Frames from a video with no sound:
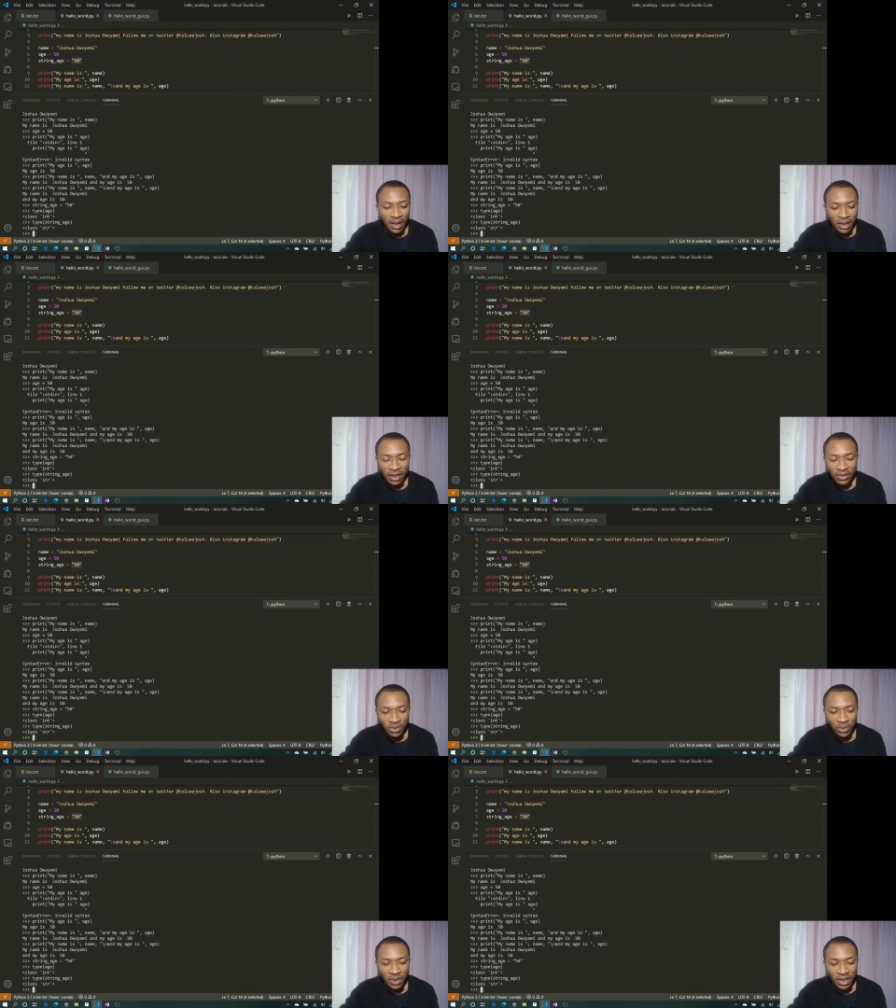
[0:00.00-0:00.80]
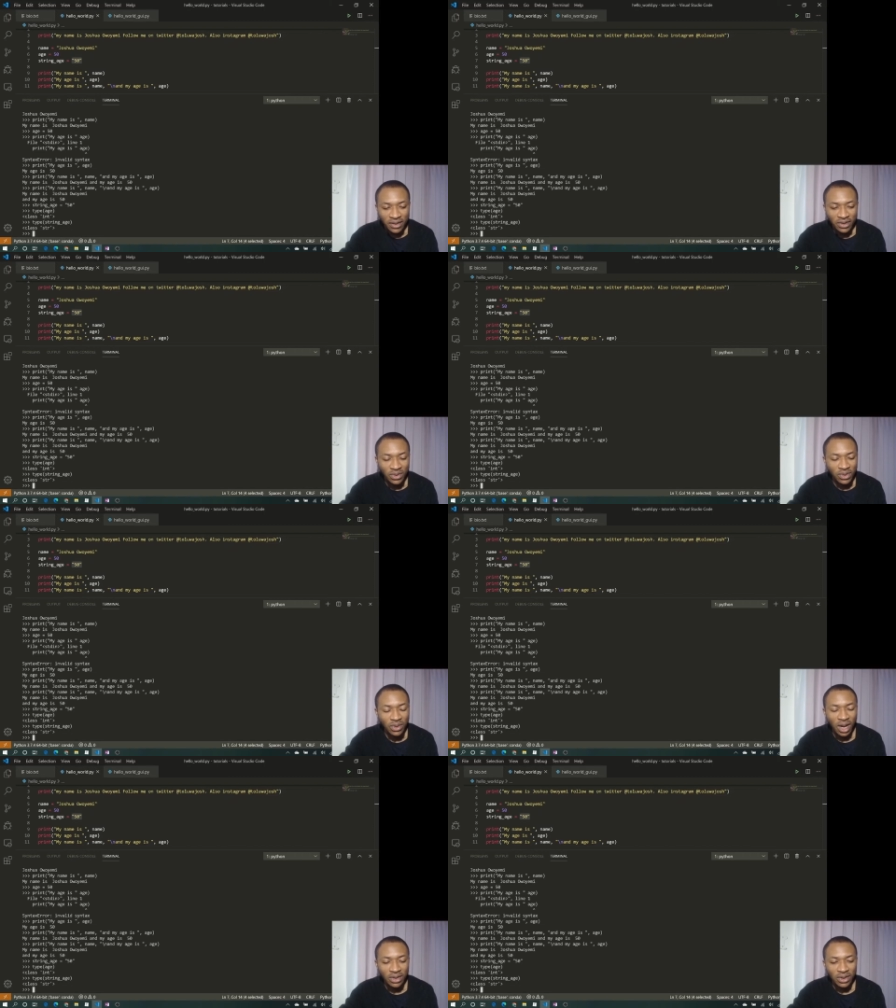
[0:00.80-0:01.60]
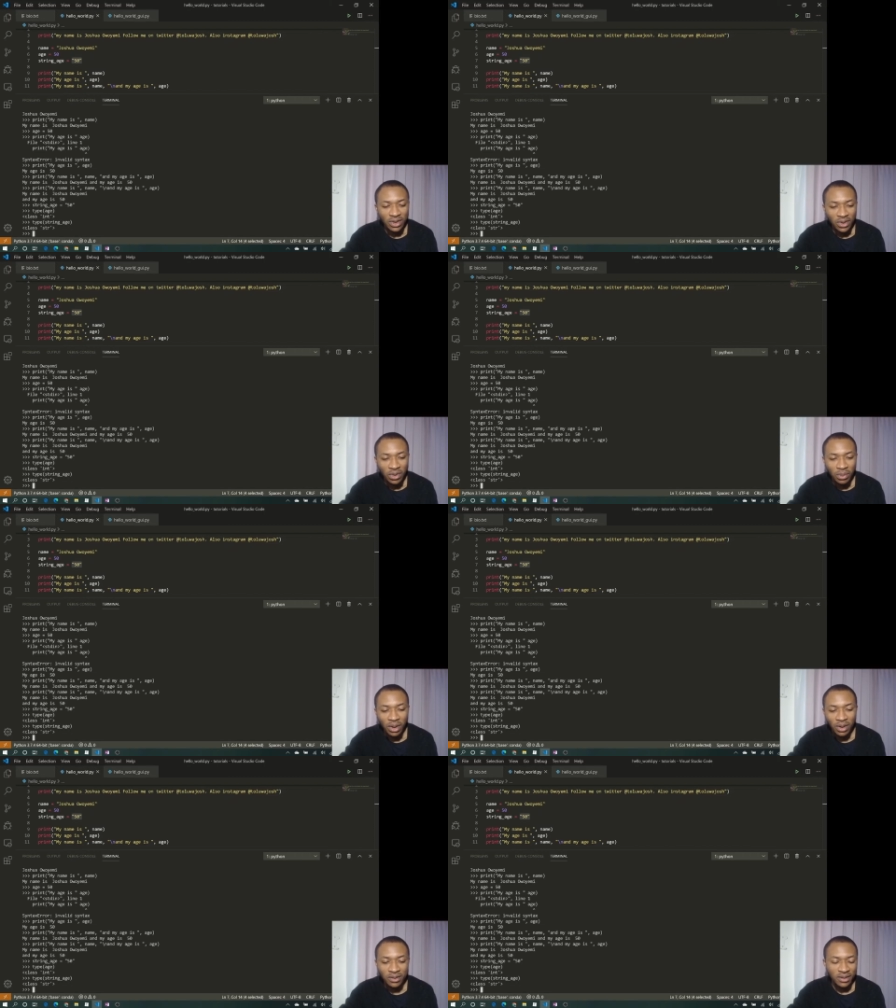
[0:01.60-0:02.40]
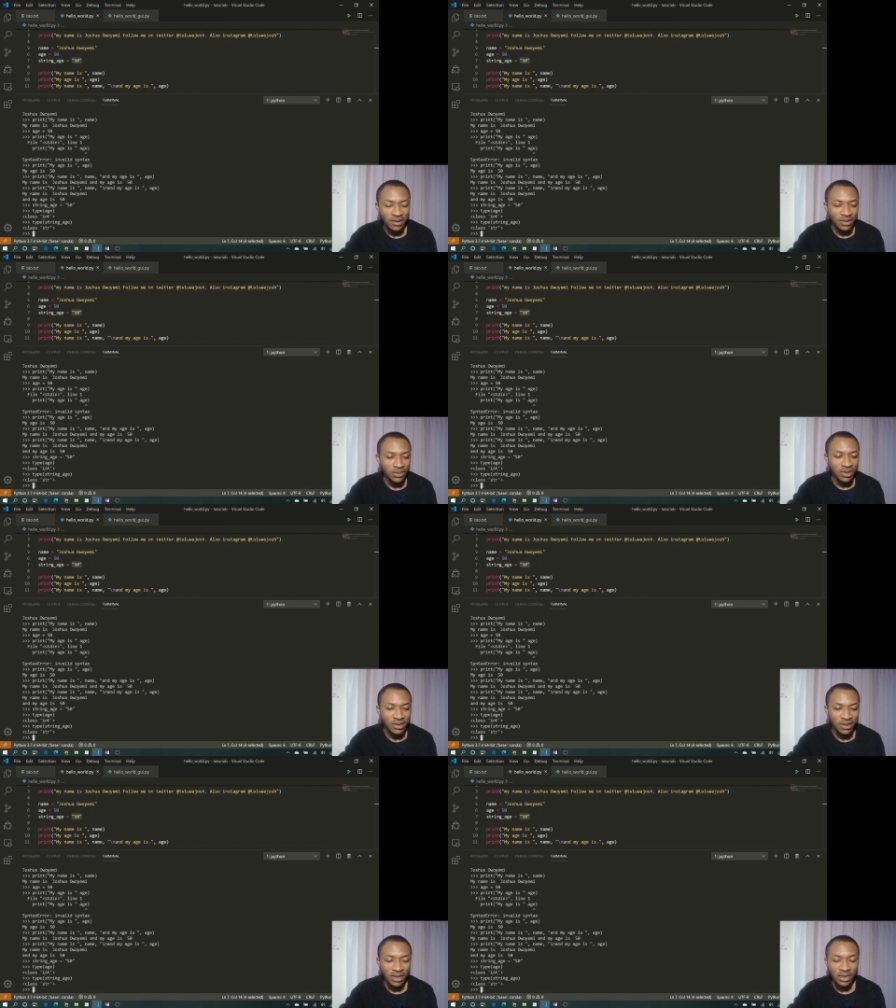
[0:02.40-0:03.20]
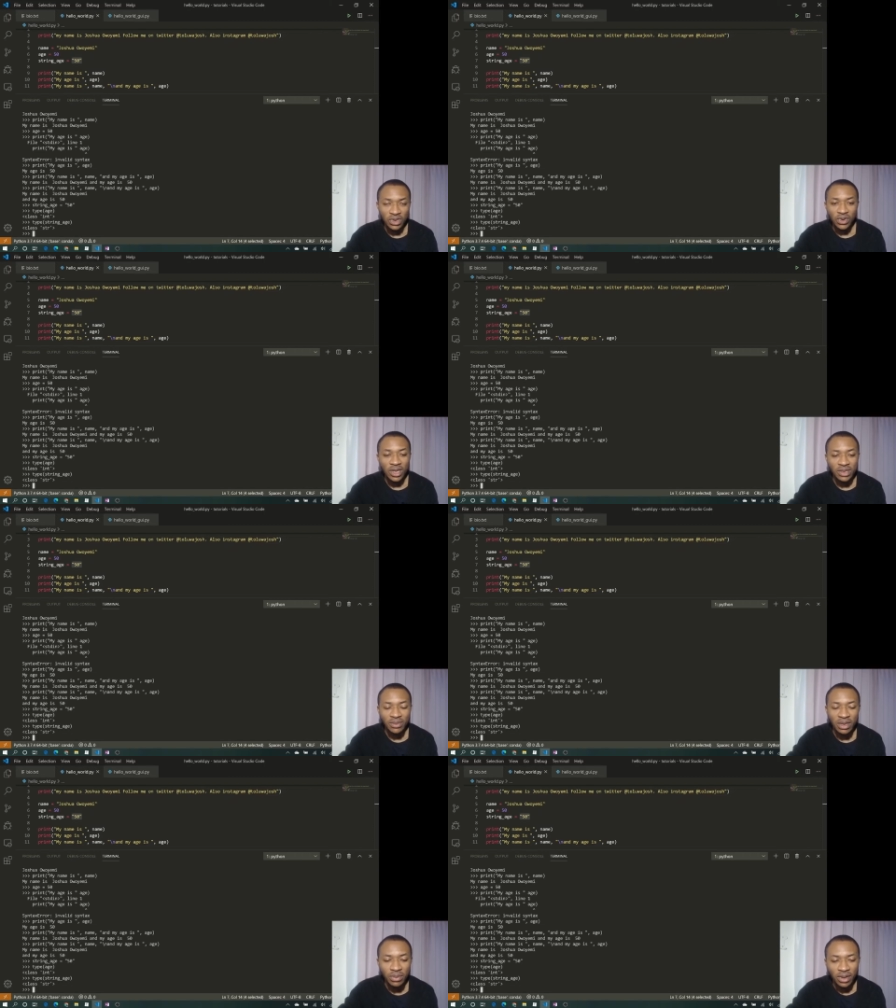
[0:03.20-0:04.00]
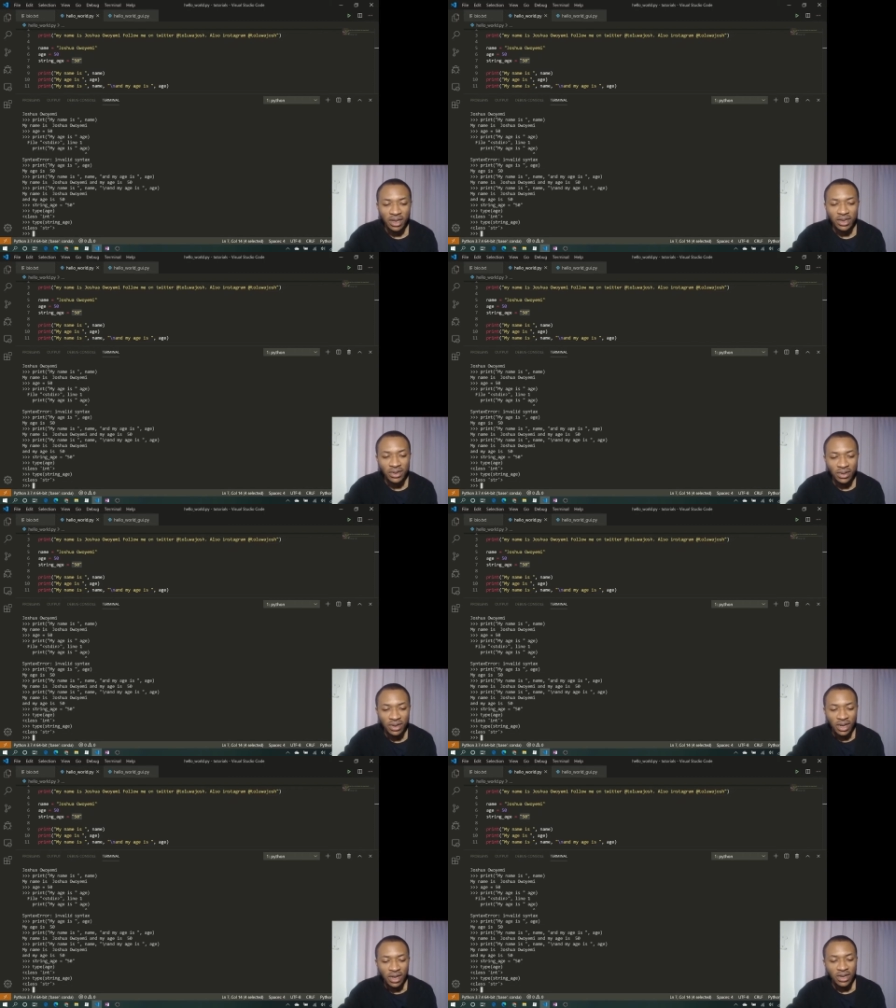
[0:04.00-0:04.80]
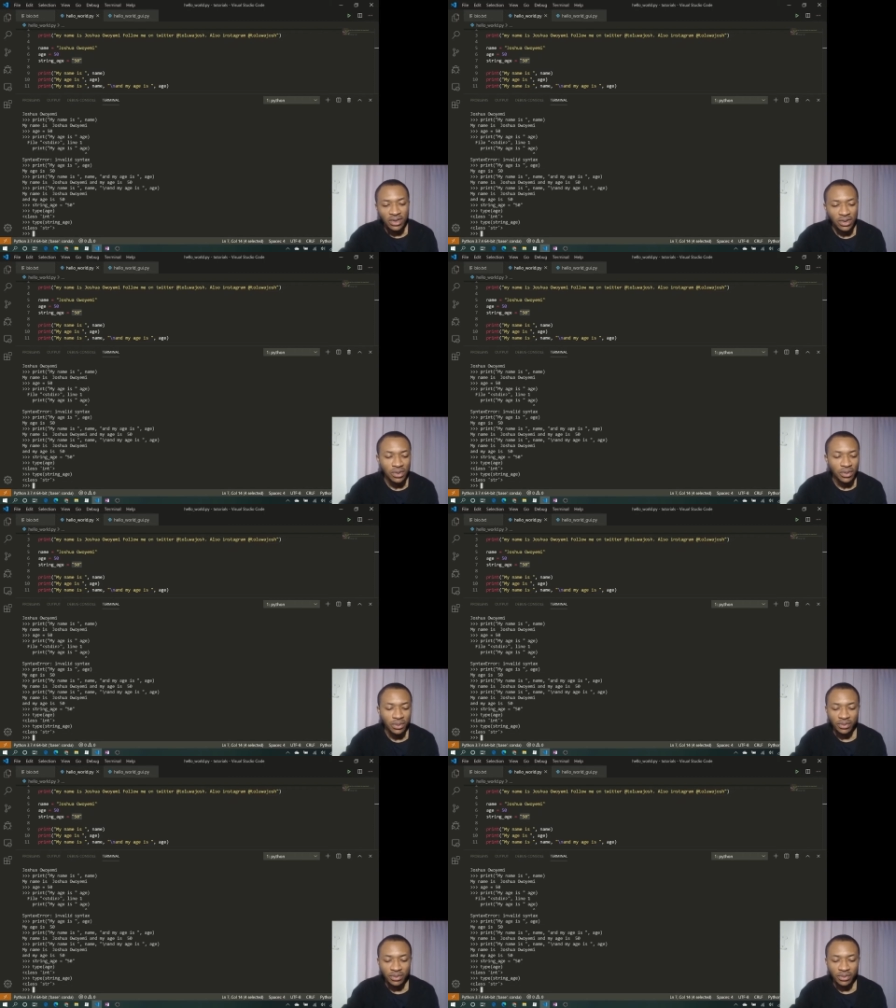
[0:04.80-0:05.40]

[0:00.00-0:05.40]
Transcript: it will be necessary to actually talk about this, which is strings manipulation. So